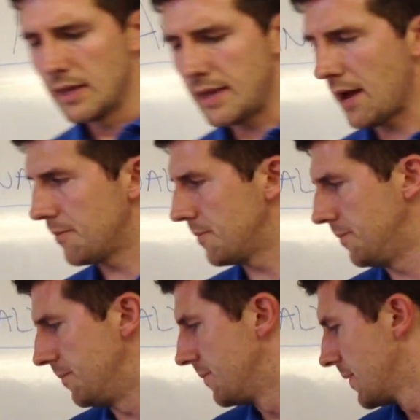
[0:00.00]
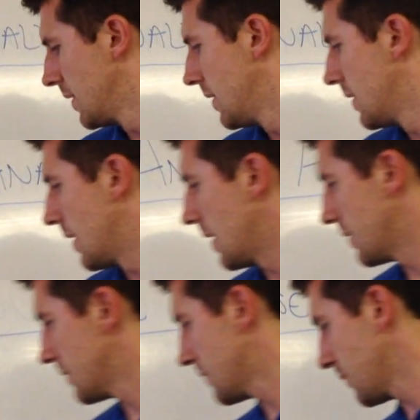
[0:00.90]
Now,
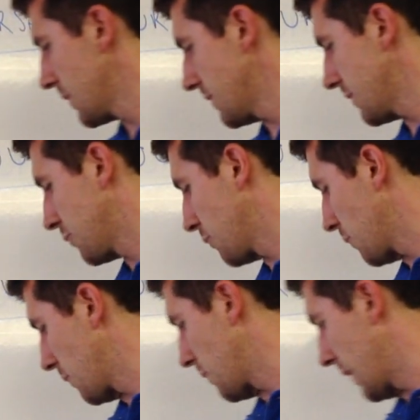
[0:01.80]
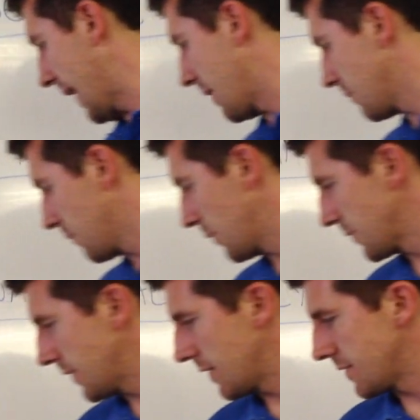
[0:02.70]
so this is, again,
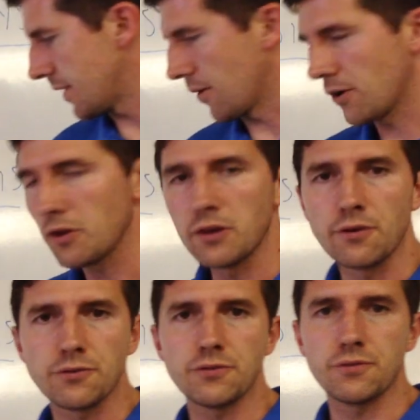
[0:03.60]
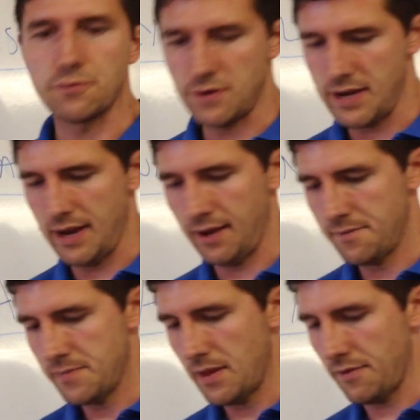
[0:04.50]
we'll see this in our close reading
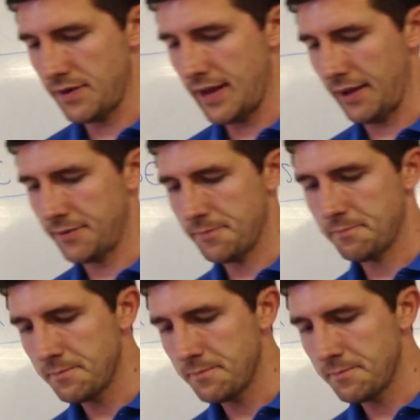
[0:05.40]
of the text.